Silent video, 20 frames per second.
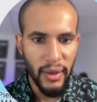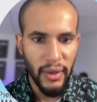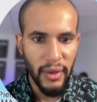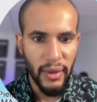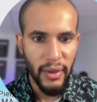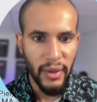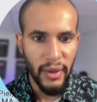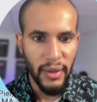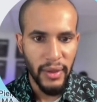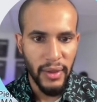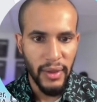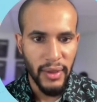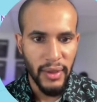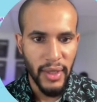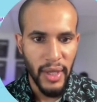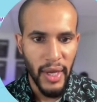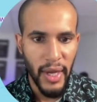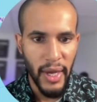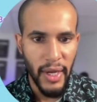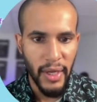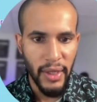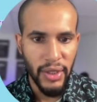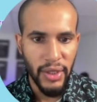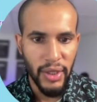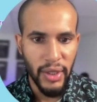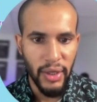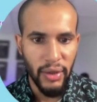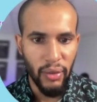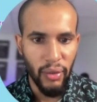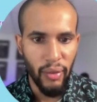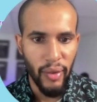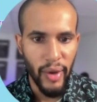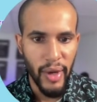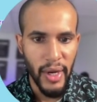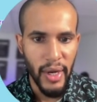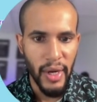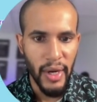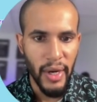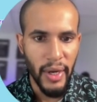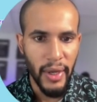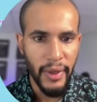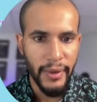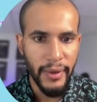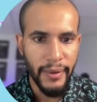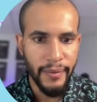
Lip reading: this is actually where